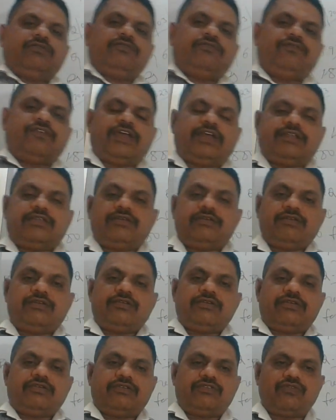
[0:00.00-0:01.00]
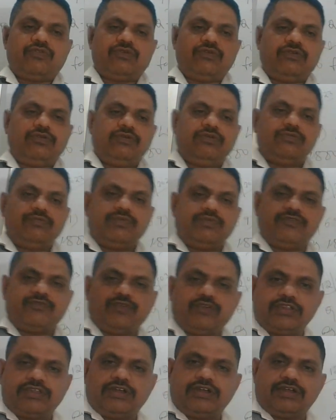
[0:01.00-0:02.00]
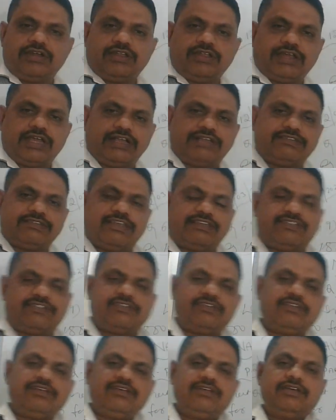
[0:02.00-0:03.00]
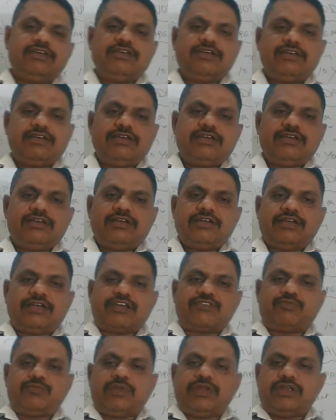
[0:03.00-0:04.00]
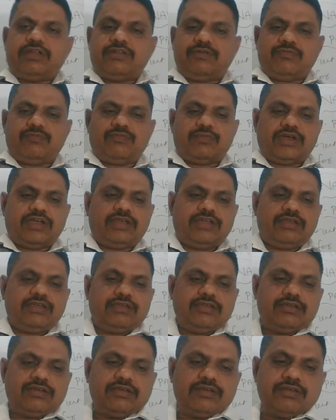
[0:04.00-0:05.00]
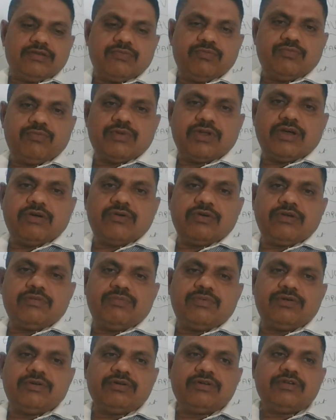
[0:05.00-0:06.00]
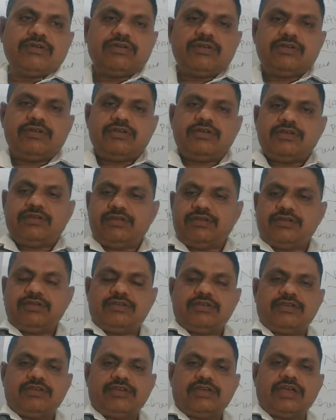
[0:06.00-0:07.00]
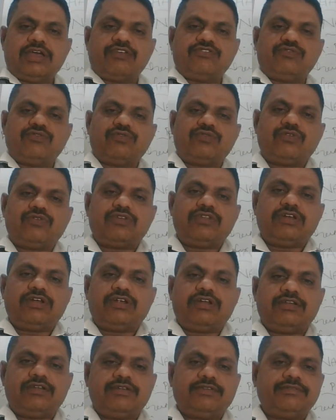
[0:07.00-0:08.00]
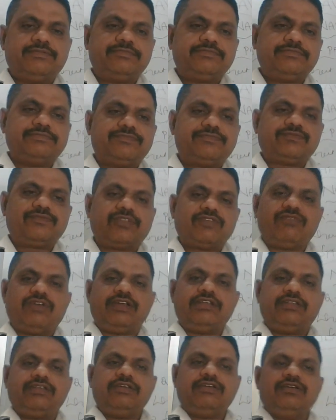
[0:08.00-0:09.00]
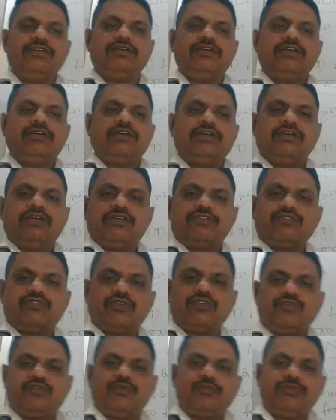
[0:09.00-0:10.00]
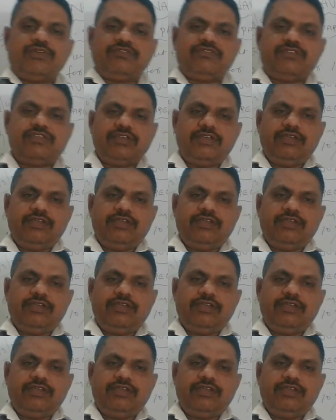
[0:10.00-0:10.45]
Fine. So before that I just explain my proverb, as you know that. Fine. So if you miss